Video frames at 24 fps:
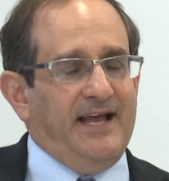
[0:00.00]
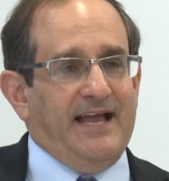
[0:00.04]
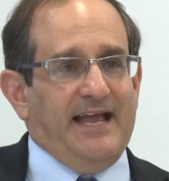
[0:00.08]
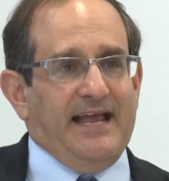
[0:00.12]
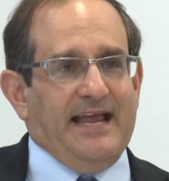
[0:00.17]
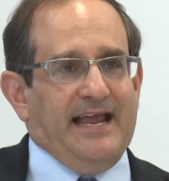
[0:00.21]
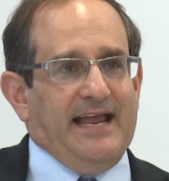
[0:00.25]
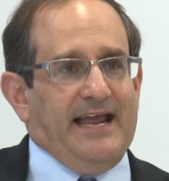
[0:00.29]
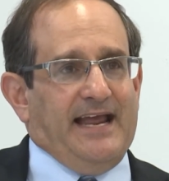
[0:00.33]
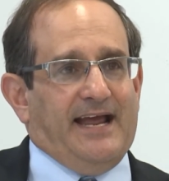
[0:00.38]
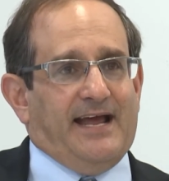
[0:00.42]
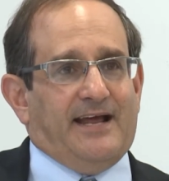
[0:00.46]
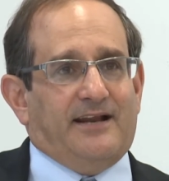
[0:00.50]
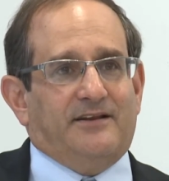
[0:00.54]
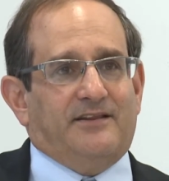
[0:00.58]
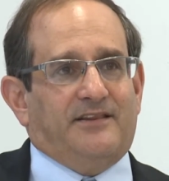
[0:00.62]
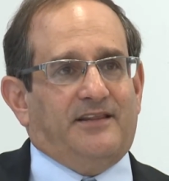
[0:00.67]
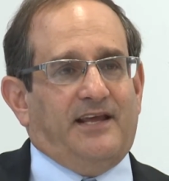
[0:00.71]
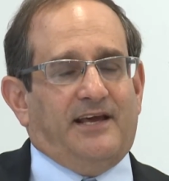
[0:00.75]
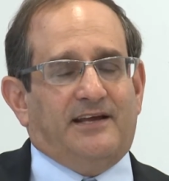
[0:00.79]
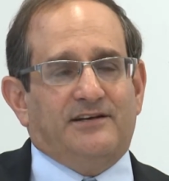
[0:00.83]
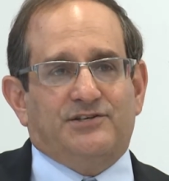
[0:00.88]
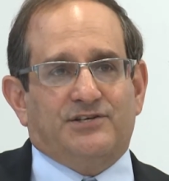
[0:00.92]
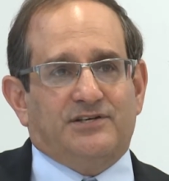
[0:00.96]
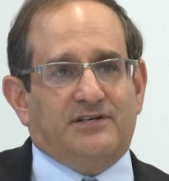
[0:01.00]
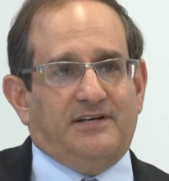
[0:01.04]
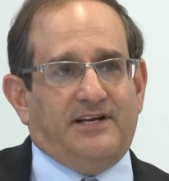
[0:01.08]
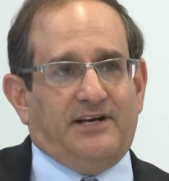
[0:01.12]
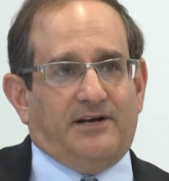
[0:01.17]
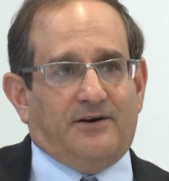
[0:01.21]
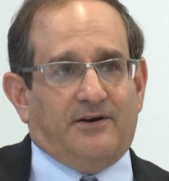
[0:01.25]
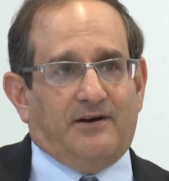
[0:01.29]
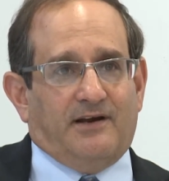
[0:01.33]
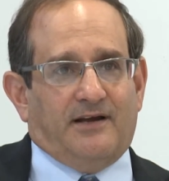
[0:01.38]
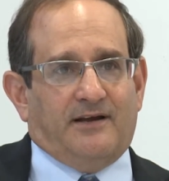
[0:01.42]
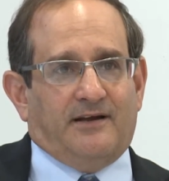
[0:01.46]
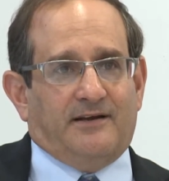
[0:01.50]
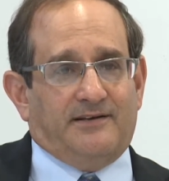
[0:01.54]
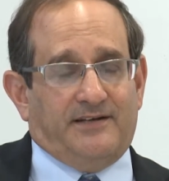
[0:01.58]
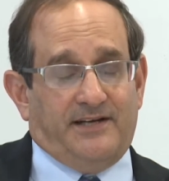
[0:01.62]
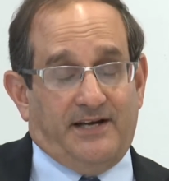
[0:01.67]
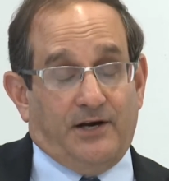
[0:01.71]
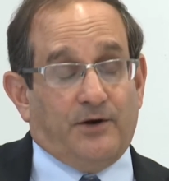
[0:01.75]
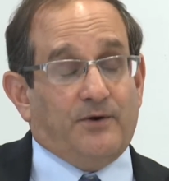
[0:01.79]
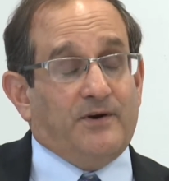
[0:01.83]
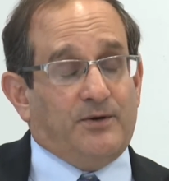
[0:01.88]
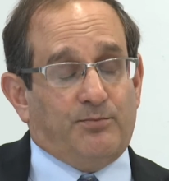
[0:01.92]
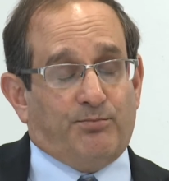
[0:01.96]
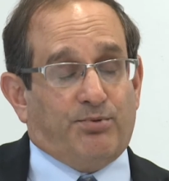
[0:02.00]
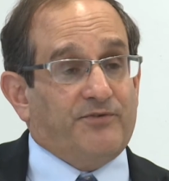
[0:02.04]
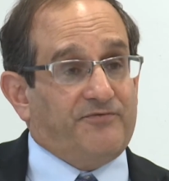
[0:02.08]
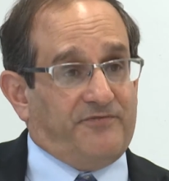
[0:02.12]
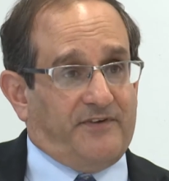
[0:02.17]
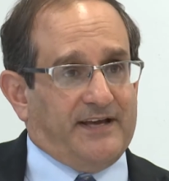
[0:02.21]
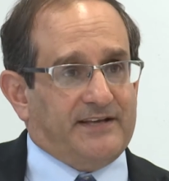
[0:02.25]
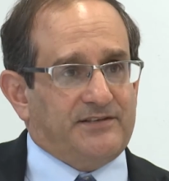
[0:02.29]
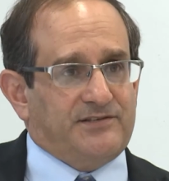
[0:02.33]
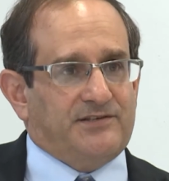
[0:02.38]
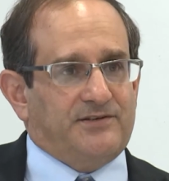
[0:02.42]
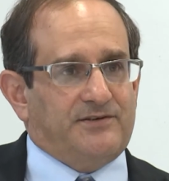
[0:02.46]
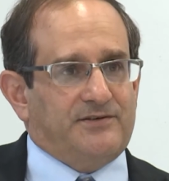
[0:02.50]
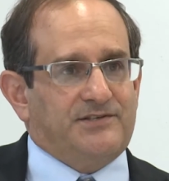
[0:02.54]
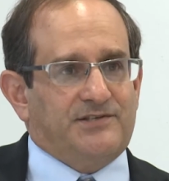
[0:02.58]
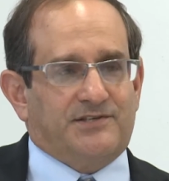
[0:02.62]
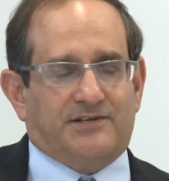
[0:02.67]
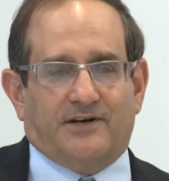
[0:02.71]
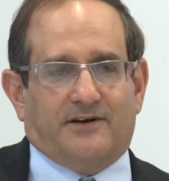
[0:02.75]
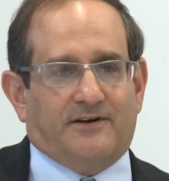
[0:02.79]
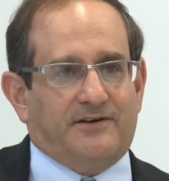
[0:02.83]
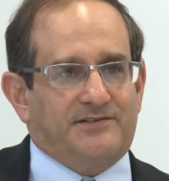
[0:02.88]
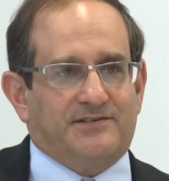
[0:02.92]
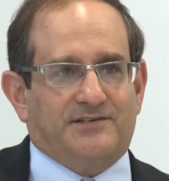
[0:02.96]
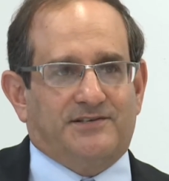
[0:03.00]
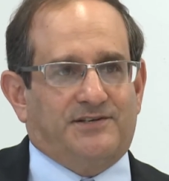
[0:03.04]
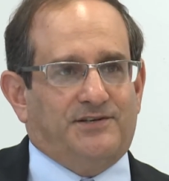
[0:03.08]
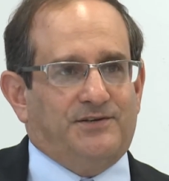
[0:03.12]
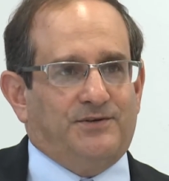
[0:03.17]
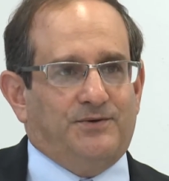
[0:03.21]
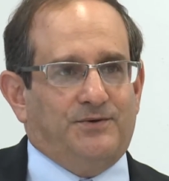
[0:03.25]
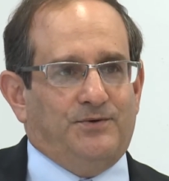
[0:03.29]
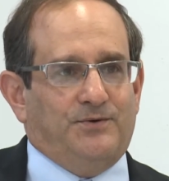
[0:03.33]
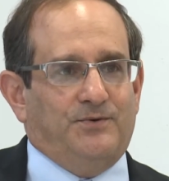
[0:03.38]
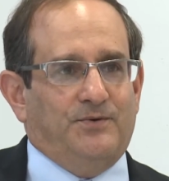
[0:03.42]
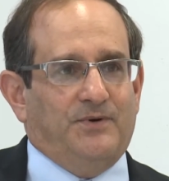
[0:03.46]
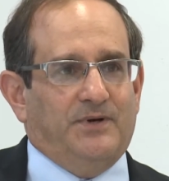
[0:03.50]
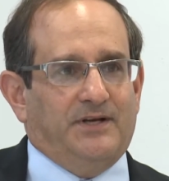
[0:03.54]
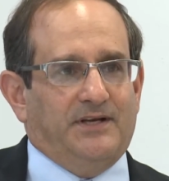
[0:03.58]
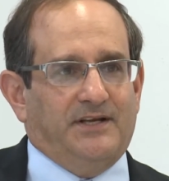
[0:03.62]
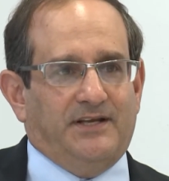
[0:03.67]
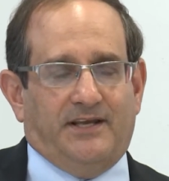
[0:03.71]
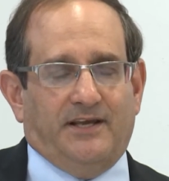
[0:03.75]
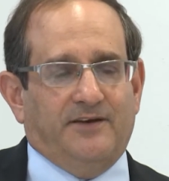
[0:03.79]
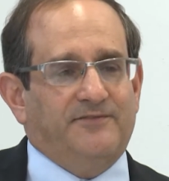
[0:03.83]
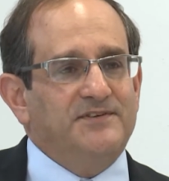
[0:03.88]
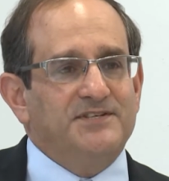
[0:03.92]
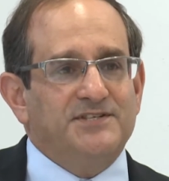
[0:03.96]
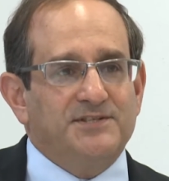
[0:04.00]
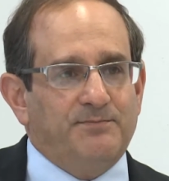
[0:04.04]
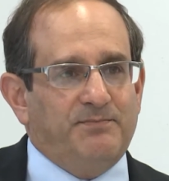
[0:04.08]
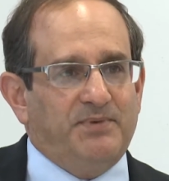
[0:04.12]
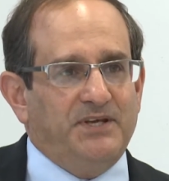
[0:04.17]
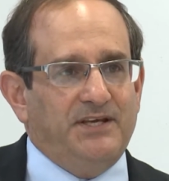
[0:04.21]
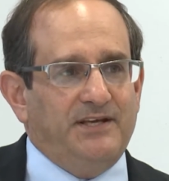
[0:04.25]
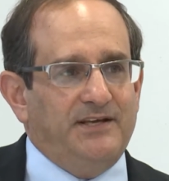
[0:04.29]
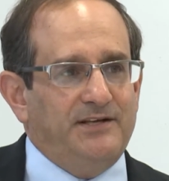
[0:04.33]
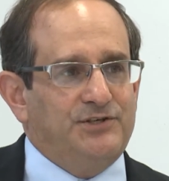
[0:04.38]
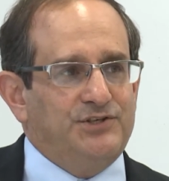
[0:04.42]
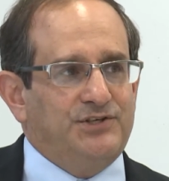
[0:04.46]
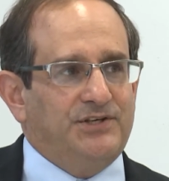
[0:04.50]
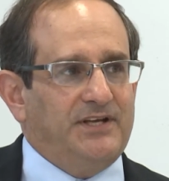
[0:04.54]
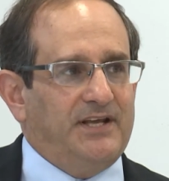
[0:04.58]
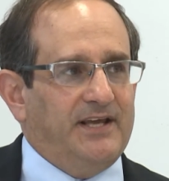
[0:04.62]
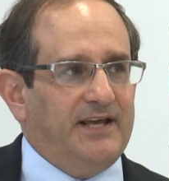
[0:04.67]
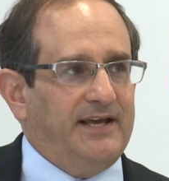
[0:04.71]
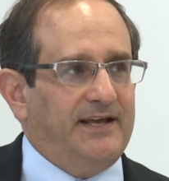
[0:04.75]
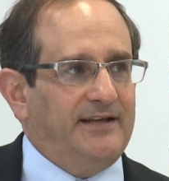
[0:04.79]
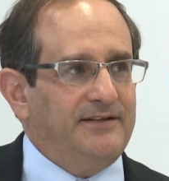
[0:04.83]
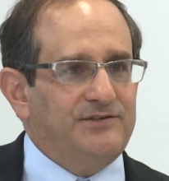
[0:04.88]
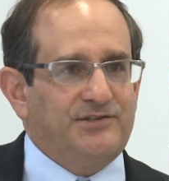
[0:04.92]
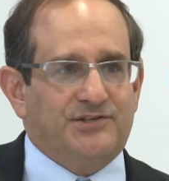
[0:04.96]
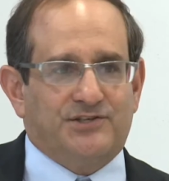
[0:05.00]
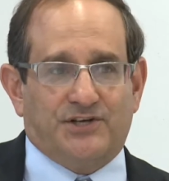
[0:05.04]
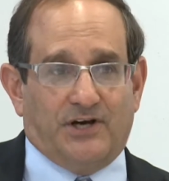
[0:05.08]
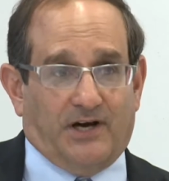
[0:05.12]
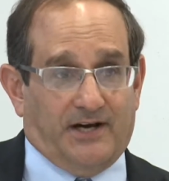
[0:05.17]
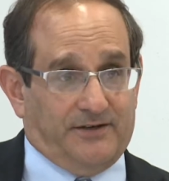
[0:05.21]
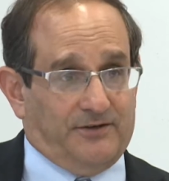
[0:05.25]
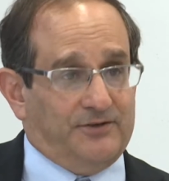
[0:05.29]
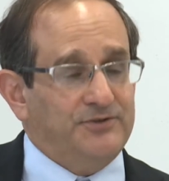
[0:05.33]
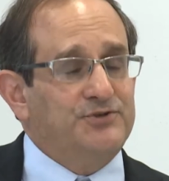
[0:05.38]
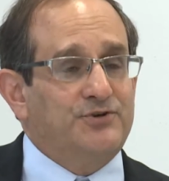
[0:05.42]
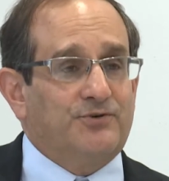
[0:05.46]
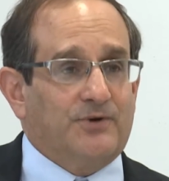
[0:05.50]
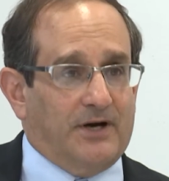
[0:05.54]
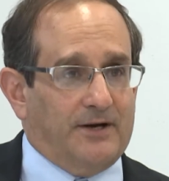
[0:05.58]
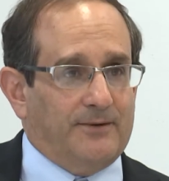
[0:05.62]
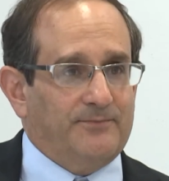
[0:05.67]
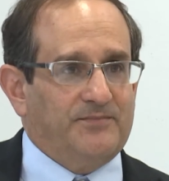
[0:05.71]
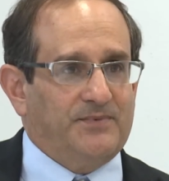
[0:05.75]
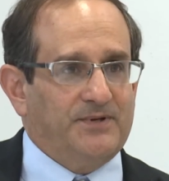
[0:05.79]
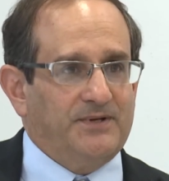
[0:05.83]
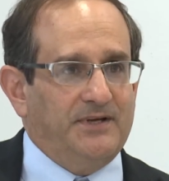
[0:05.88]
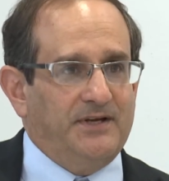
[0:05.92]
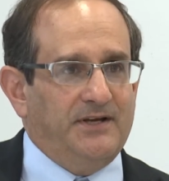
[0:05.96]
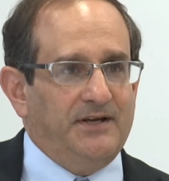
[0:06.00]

and the engineering uh, professor starts to give a speech against Donald Trump